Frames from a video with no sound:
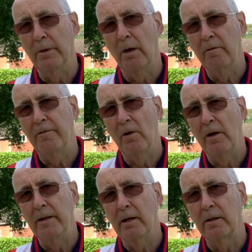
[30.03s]
I
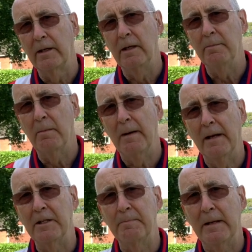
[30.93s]
find that I keep my
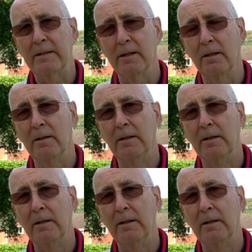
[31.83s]
balance better